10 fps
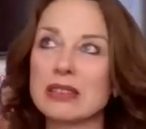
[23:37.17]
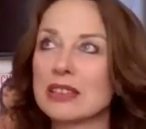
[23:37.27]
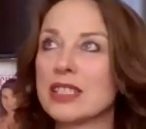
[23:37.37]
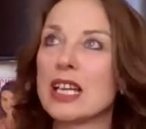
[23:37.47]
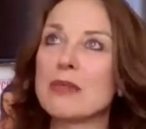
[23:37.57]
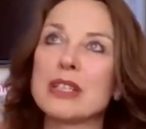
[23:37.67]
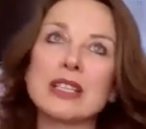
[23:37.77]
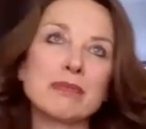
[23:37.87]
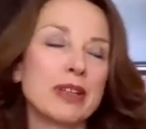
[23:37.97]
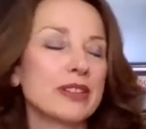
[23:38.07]
don't know how
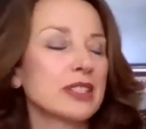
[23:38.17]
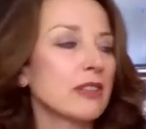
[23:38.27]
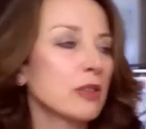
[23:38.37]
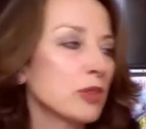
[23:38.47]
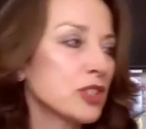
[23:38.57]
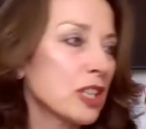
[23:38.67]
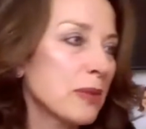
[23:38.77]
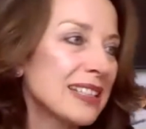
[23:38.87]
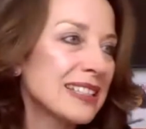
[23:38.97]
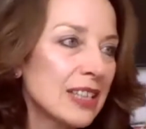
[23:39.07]
many months ago it was, you had
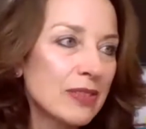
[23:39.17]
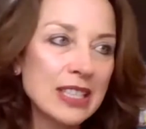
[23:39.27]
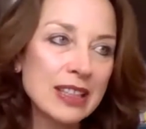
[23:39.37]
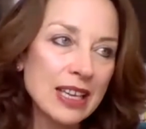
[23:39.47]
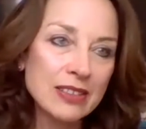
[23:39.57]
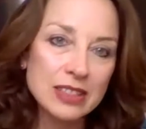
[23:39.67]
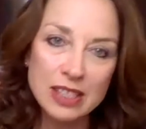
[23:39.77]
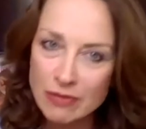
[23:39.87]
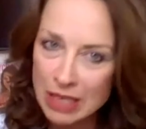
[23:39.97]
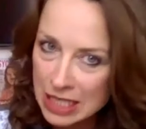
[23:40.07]
about 70,000
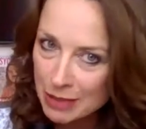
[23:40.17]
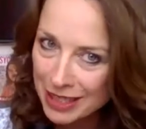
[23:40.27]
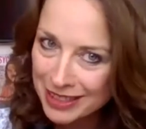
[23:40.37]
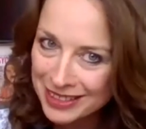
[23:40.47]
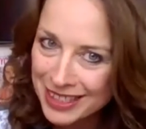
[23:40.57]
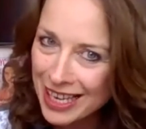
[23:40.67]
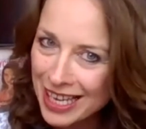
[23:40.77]
unread emails.